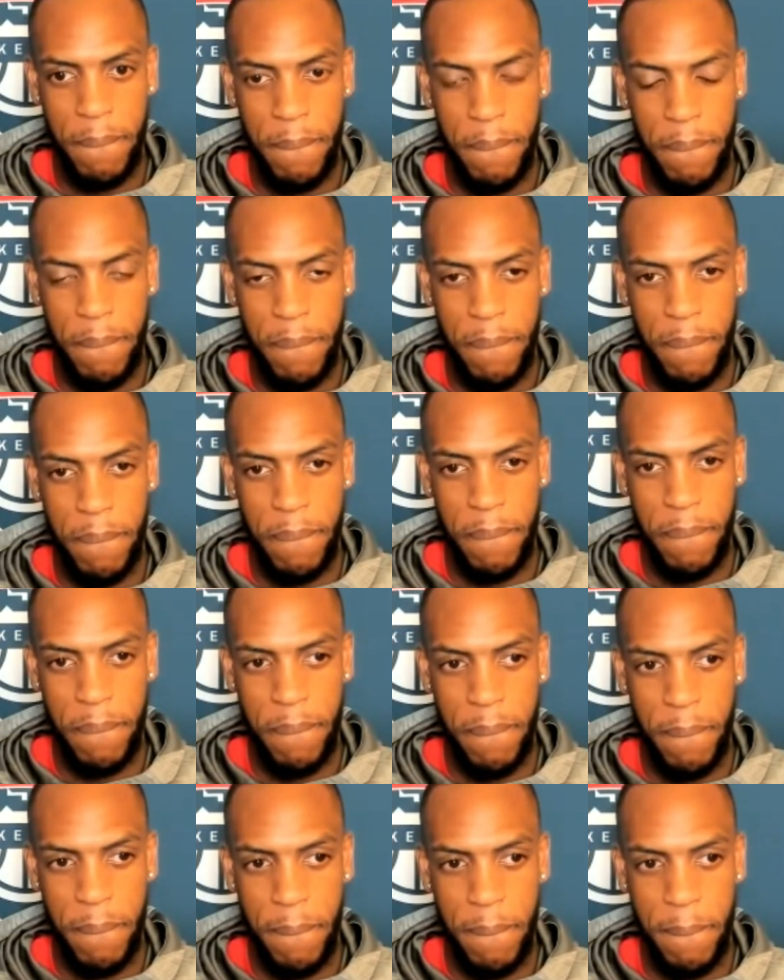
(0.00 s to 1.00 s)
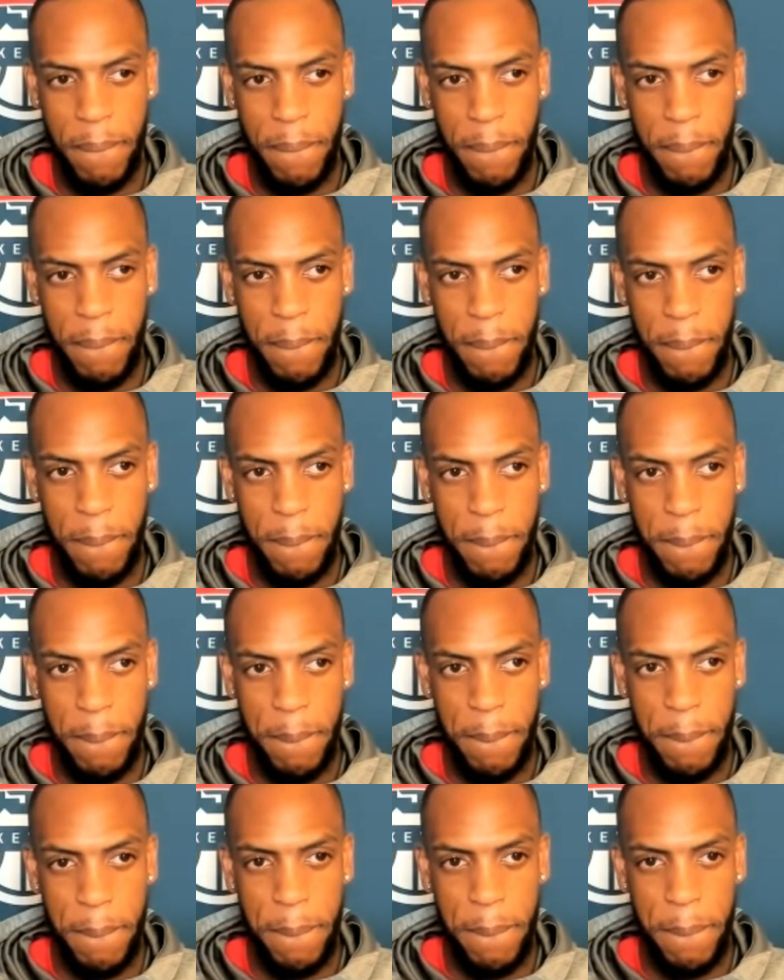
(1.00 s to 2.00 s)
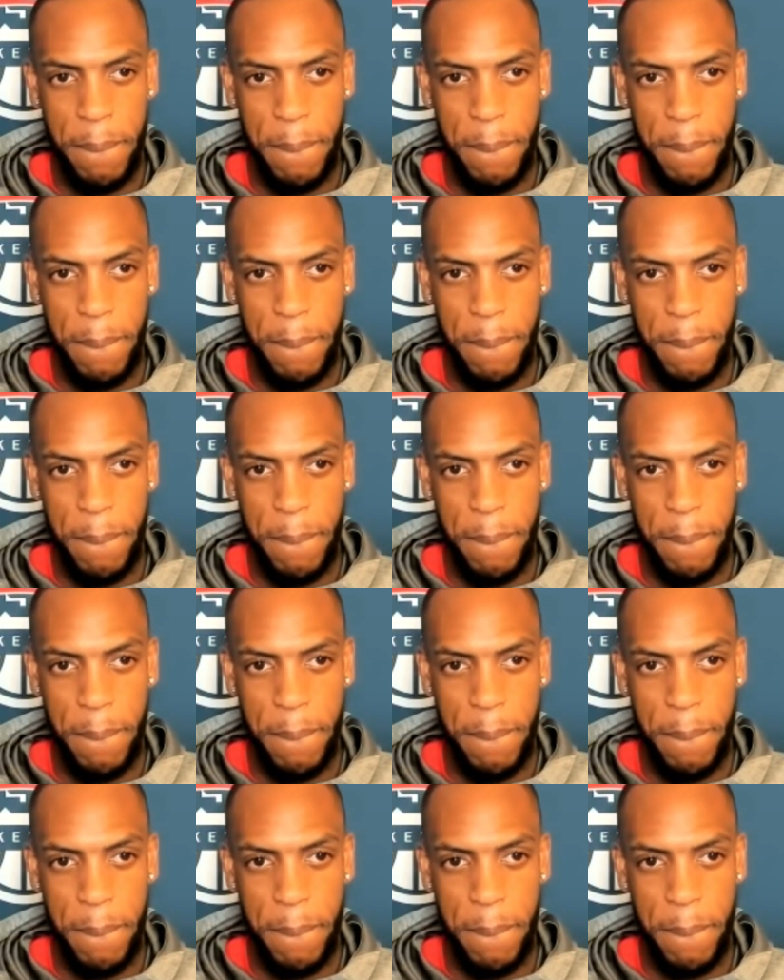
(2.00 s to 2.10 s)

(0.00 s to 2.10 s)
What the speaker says: (silence)